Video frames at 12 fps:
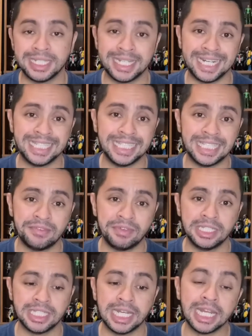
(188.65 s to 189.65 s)
in the
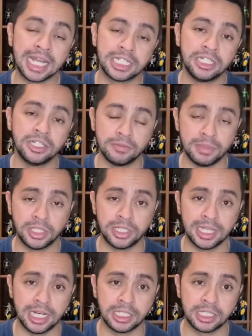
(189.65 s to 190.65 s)
1970s, and it actually does
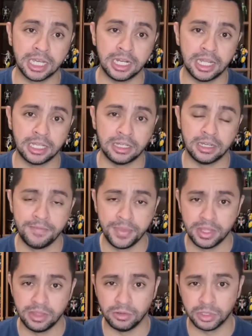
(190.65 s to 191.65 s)
mention that it's kind of like
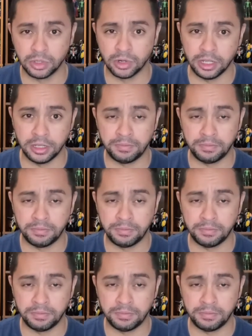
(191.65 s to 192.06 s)
those early